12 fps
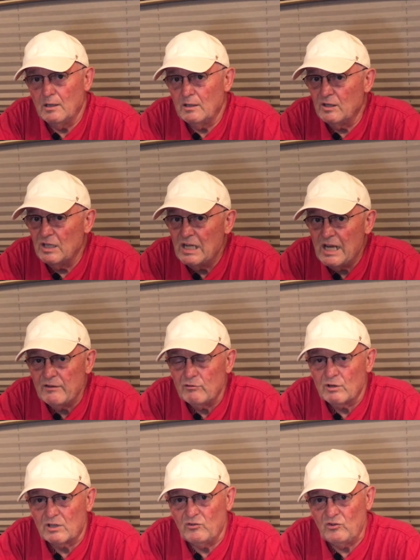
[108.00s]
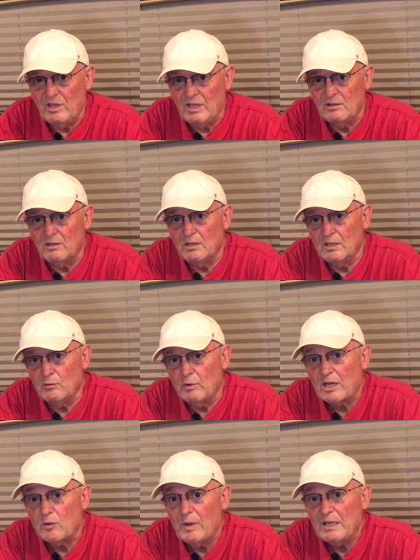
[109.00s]
Never exceed the
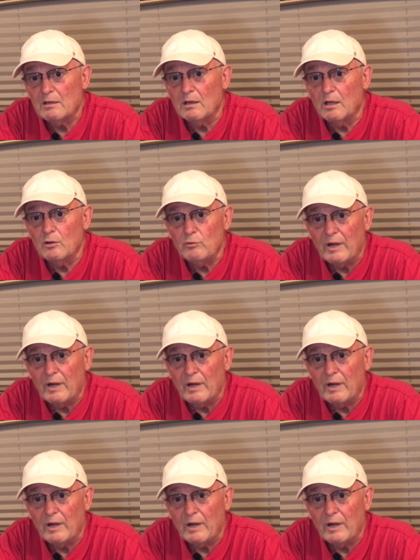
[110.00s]
recommended load